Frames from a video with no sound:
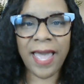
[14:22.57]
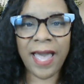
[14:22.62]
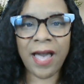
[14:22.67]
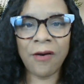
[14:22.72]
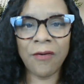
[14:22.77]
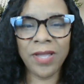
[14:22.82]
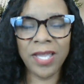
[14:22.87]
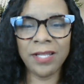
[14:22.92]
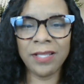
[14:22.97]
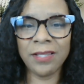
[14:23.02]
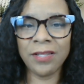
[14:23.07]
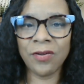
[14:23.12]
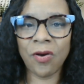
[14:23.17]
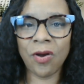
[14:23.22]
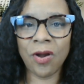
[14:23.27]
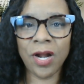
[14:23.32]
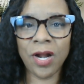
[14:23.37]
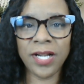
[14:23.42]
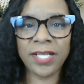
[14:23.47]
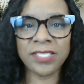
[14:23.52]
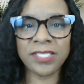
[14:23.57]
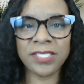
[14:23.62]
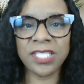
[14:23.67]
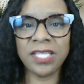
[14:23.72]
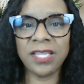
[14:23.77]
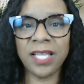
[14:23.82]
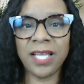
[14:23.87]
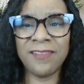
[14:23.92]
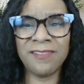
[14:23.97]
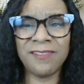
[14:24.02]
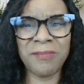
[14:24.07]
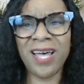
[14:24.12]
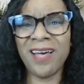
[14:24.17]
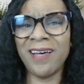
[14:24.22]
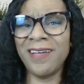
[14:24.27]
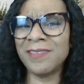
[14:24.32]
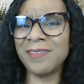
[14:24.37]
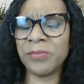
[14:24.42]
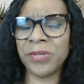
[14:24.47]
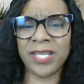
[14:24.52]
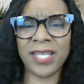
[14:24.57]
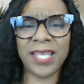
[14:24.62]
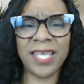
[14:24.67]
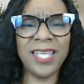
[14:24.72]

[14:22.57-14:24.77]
out in the garden. She loves my husband.